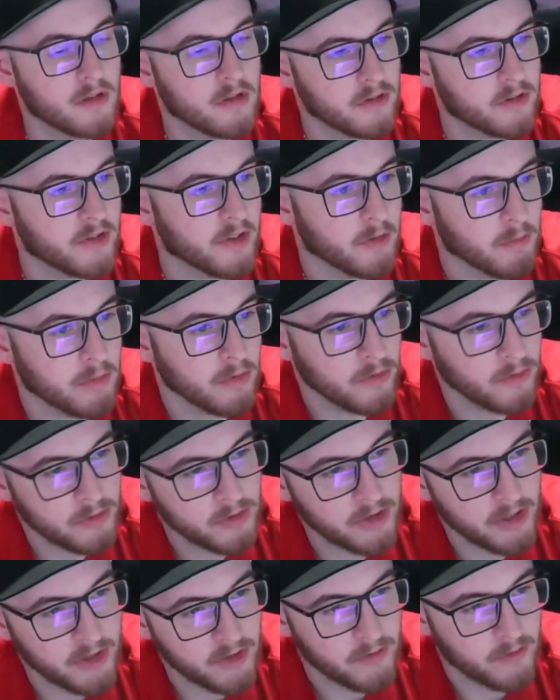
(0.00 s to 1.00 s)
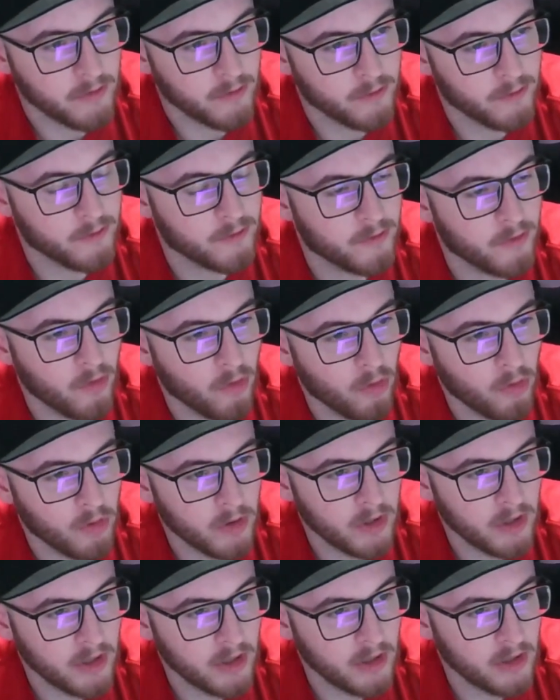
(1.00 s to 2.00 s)
the Blue Jays for
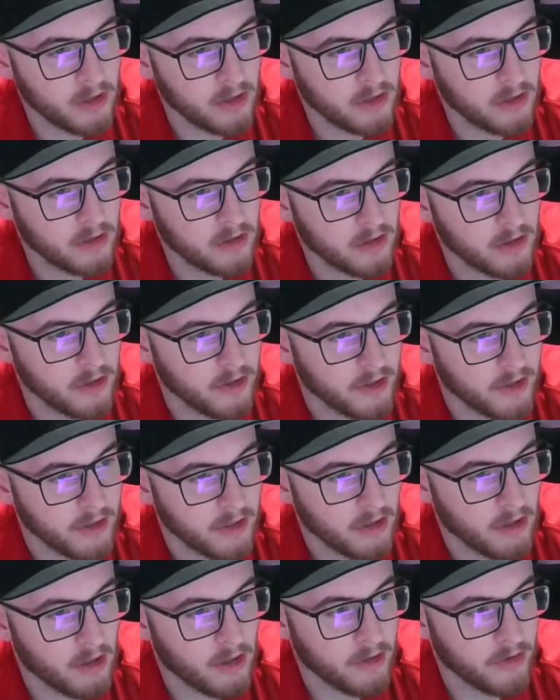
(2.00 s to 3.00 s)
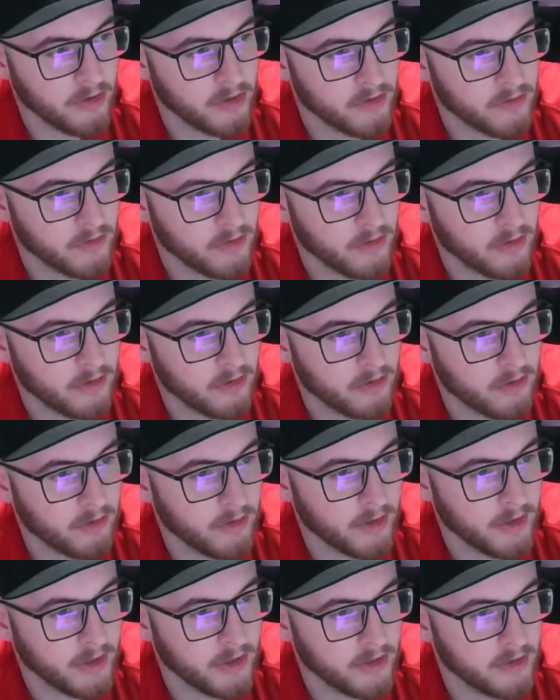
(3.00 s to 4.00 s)
4 and Guardians for
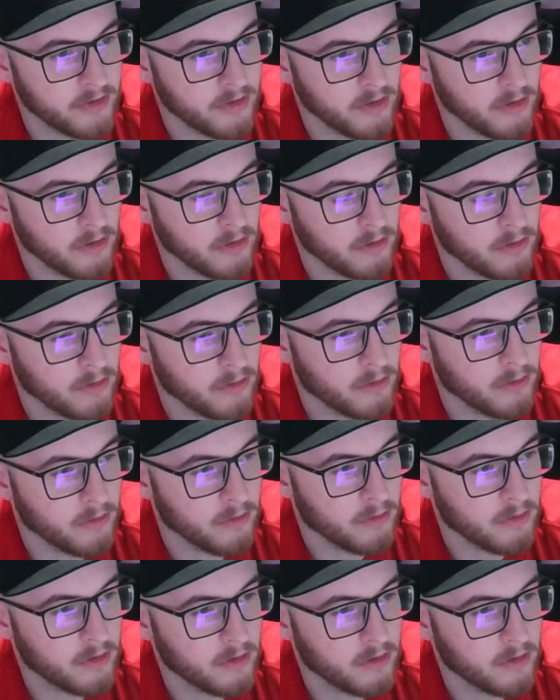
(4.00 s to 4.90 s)
3. So